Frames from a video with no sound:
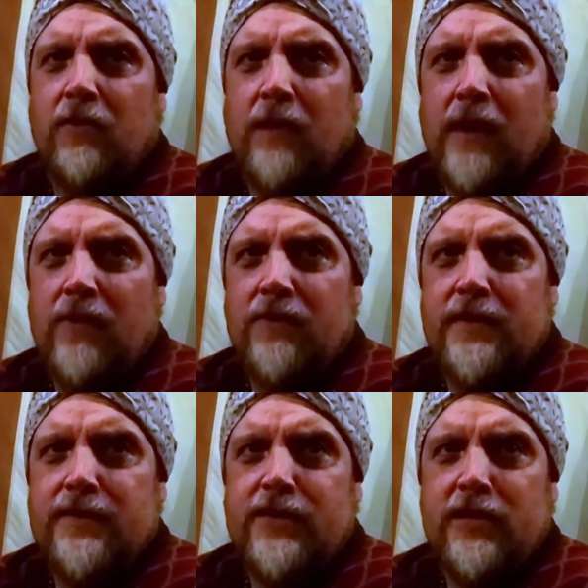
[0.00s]
ground.
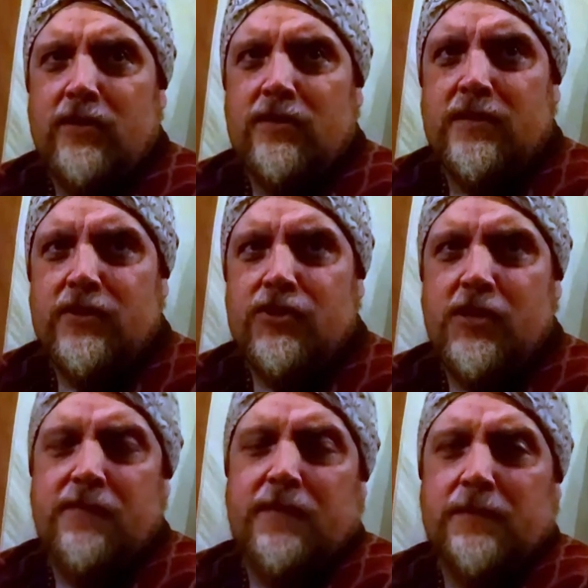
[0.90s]
And she looked at
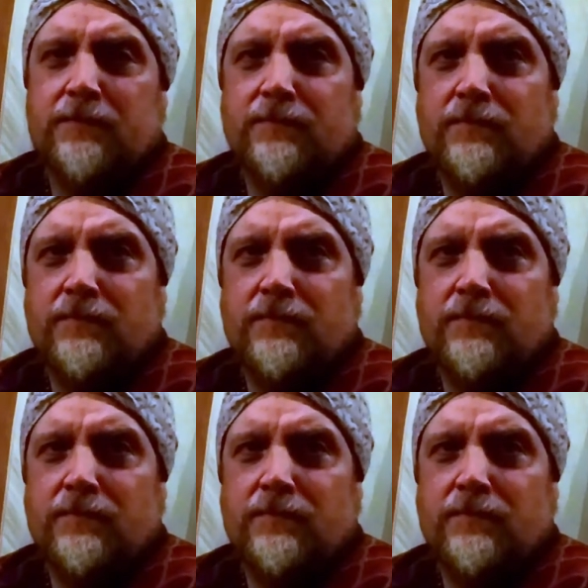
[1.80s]
Shiva.